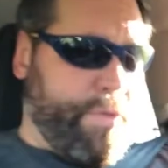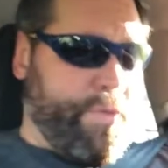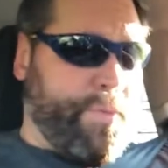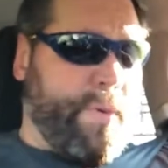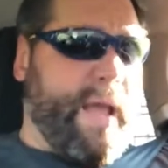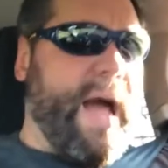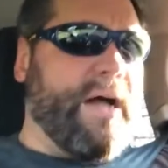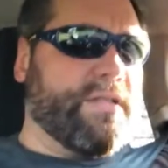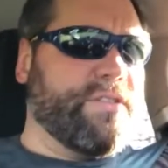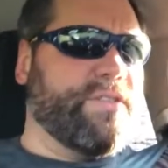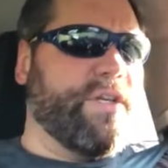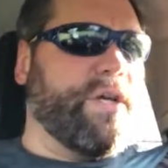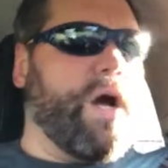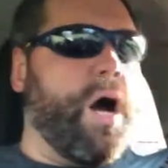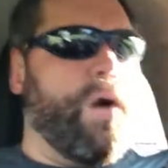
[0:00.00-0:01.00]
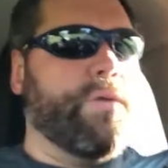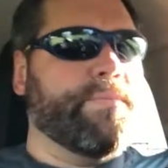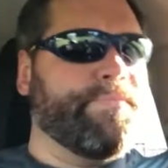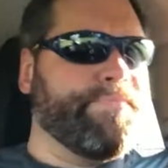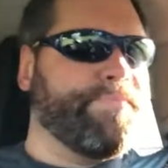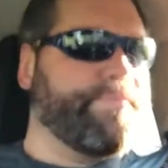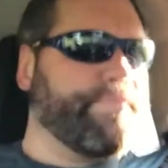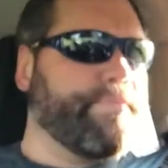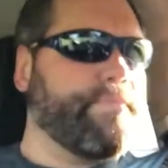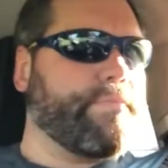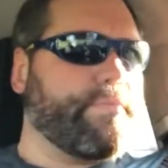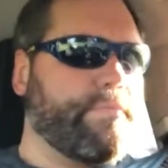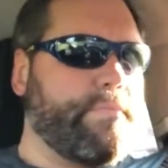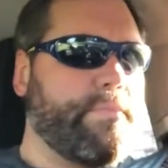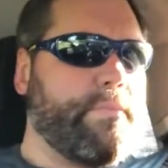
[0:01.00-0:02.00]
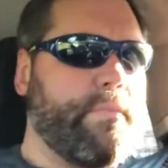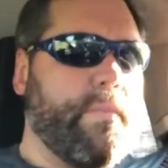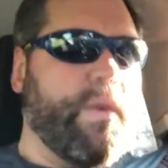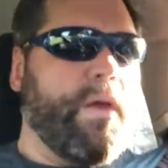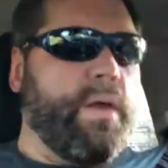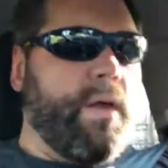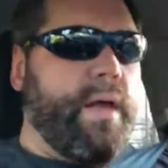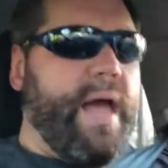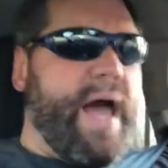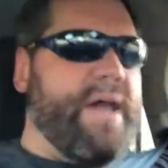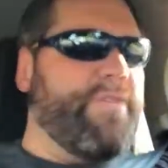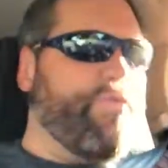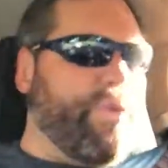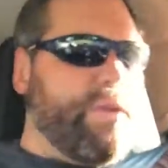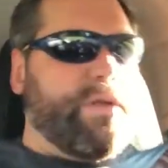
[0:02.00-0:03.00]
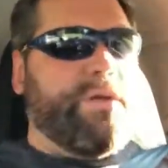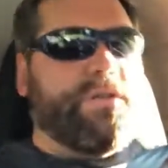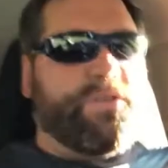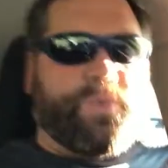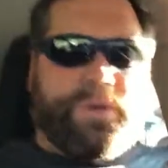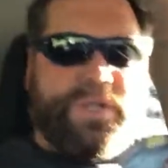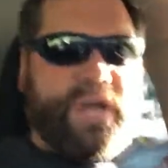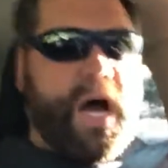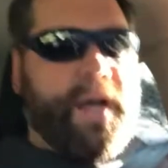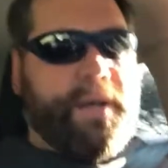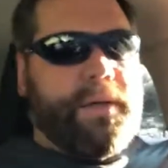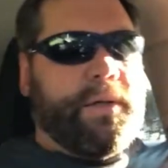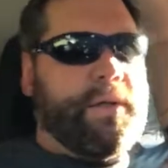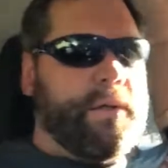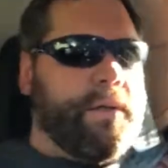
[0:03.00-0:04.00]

with 3 outs to go, and if we lose, we're done.